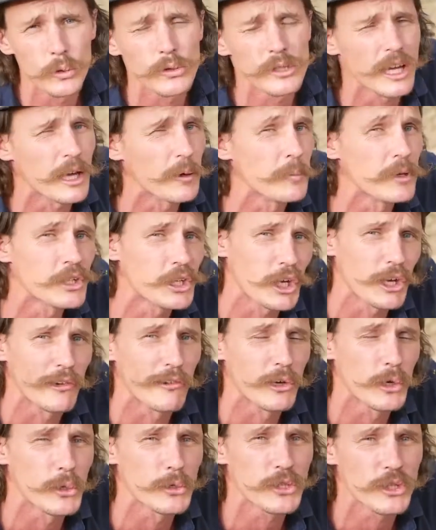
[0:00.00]
and
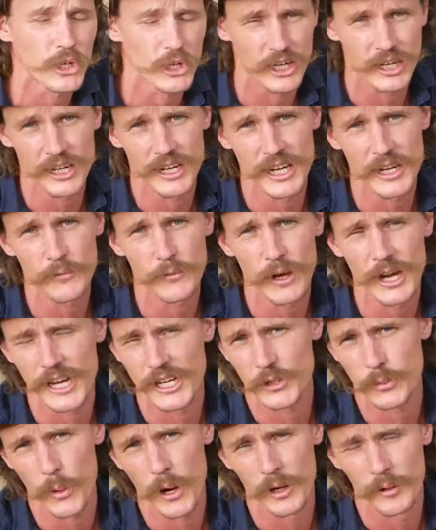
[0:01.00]
materials you're going to need for
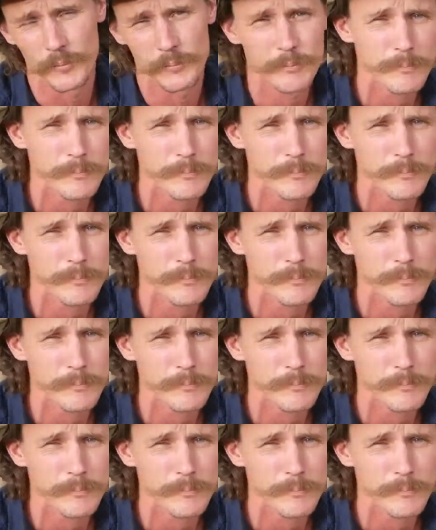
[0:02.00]
each one.